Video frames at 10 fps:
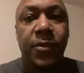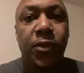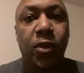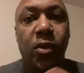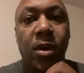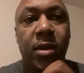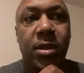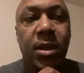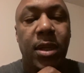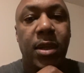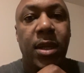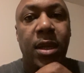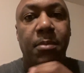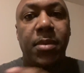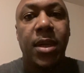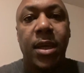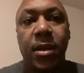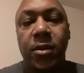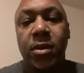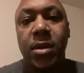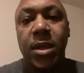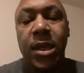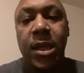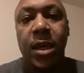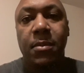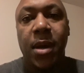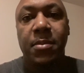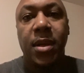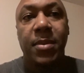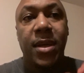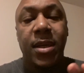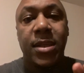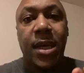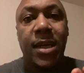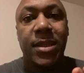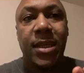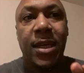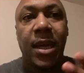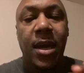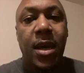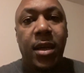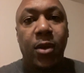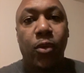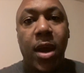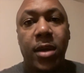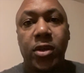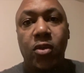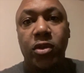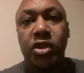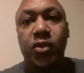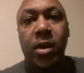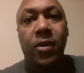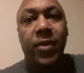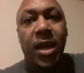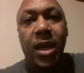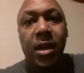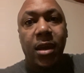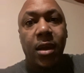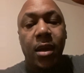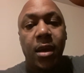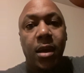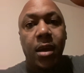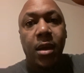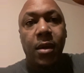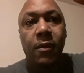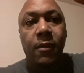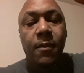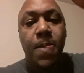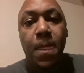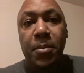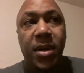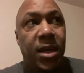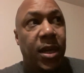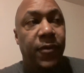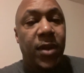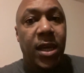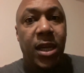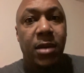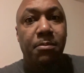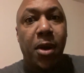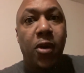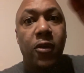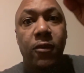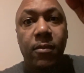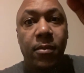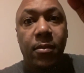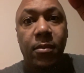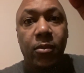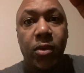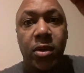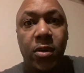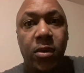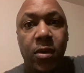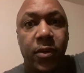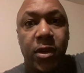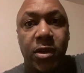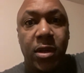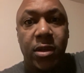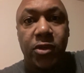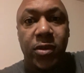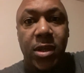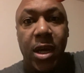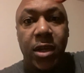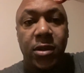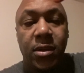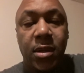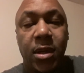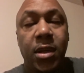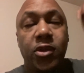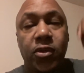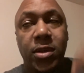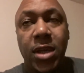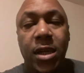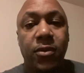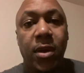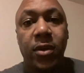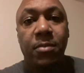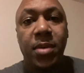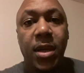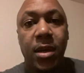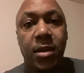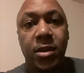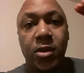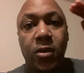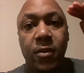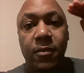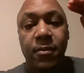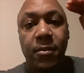if you cross, then you could get hit by a bullet, because like I said, the rounds are going straight overhead. But if they hit the berm, well, you don't know the trajectory of the bullet is gonna